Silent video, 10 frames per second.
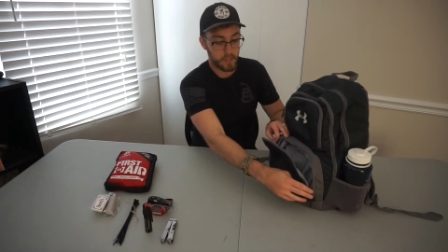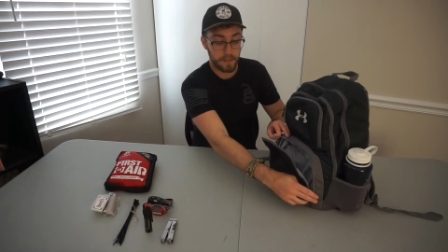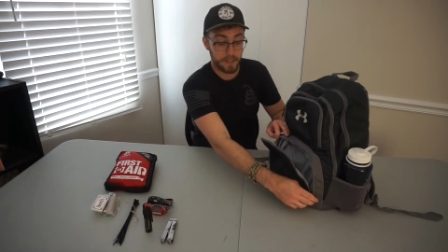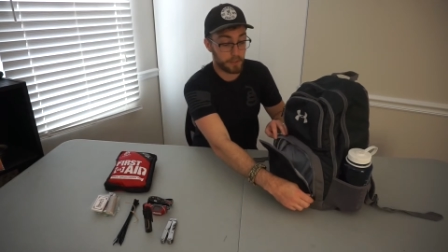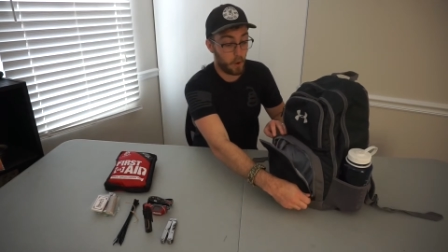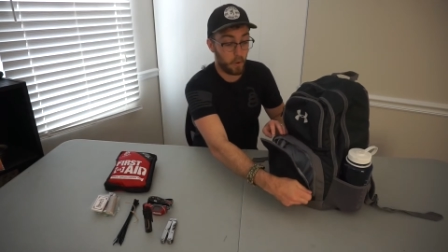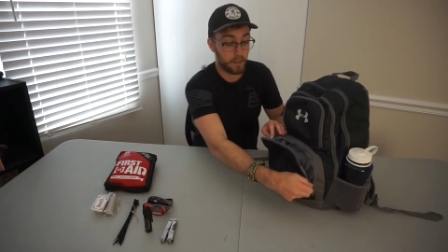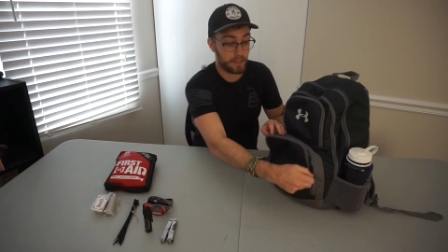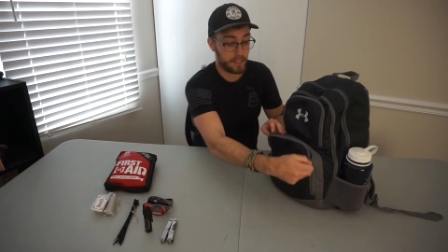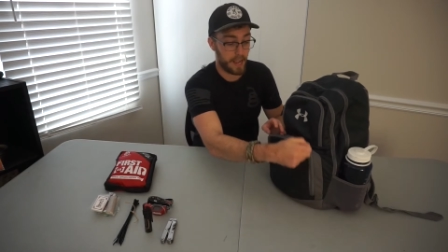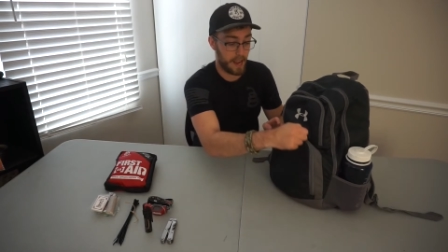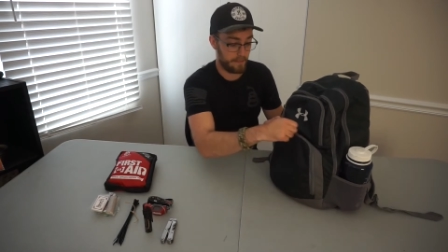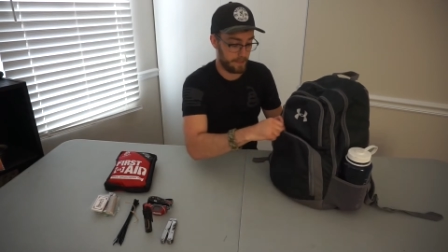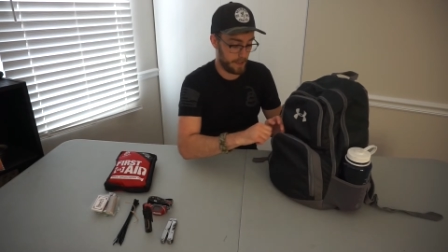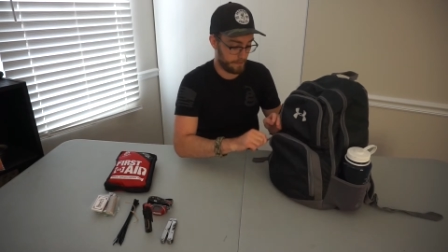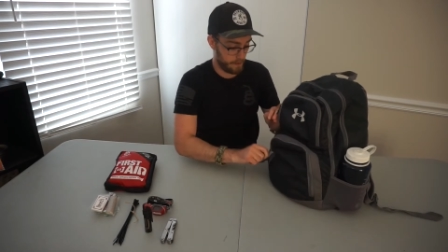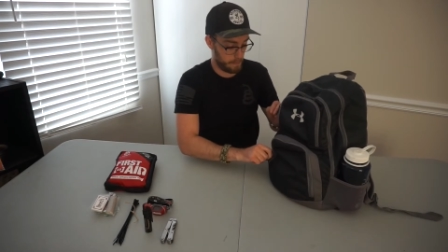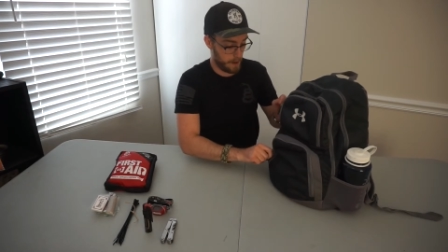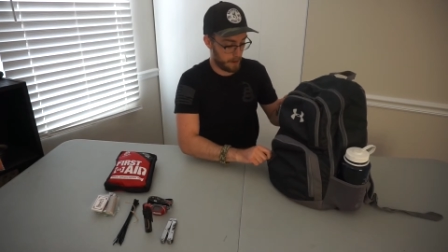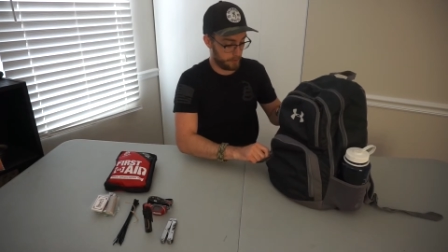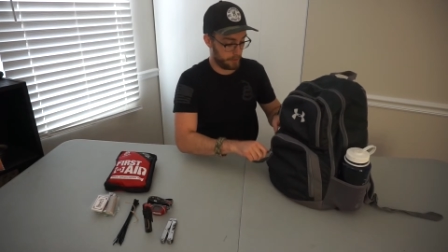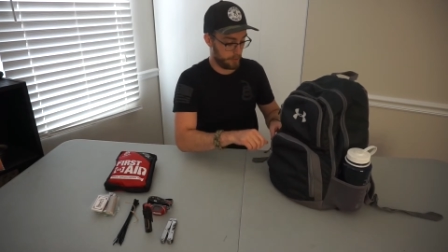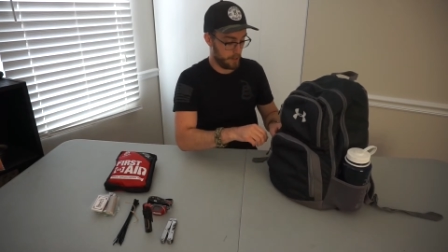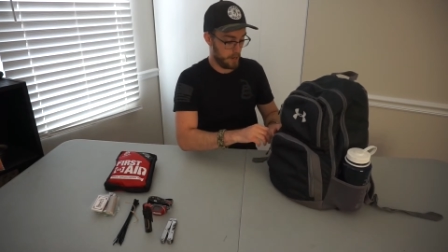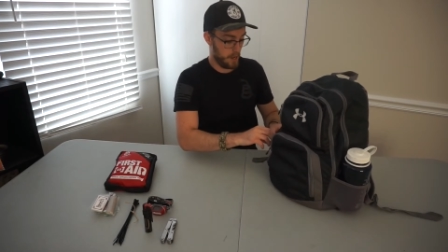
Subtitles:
That's the only thing I have in that front pouch.